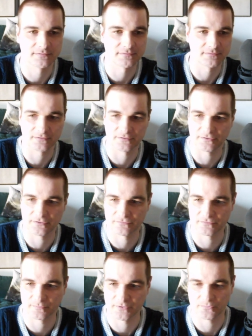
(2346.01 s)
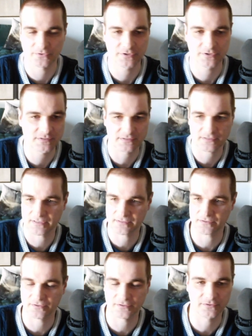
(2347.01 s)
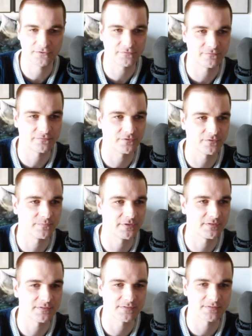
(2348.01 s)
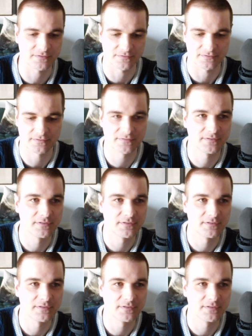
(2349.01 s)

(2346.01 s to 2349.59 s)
the audio from the voice and the audio from the synth.